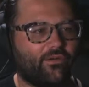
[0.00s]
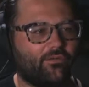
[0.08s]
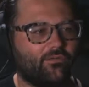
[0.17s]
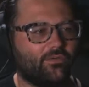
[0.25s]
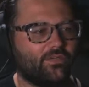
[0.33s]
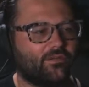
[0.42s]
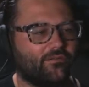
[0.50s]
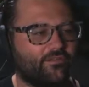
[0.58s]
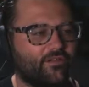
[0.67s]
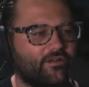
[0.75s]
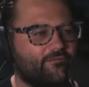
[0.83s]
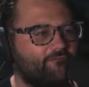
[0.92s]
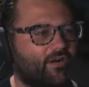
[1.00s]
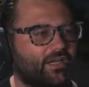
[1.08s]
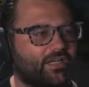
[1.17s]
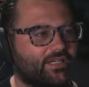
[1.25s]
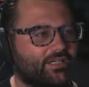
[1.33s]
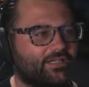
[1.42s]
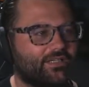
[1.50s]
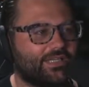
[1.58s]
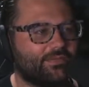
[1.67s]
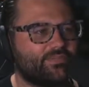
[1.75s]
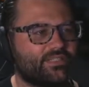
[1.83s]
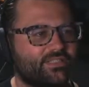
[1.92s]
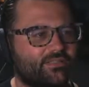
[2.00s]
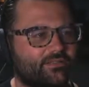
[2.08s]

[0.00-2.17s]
What was that? A fucking eclipse?